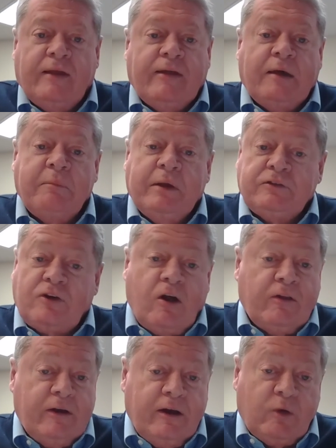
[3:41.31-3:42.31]
That means
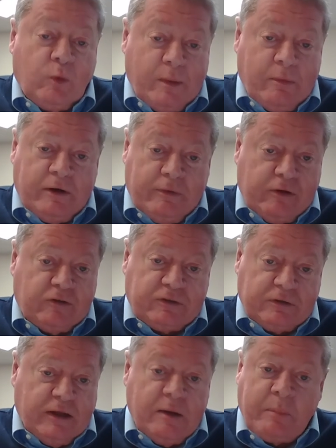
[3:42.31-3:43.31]
all the other women in
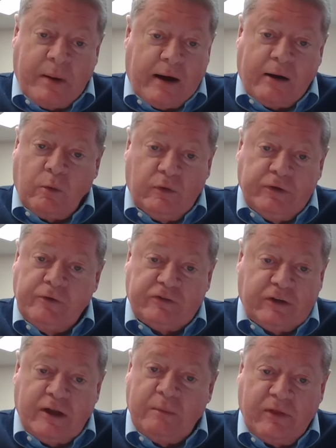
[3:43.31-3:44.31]
this empire will do the
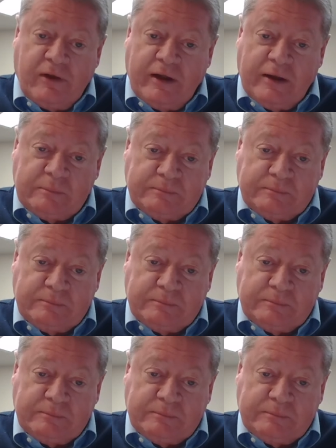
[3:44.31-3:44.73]
same thing.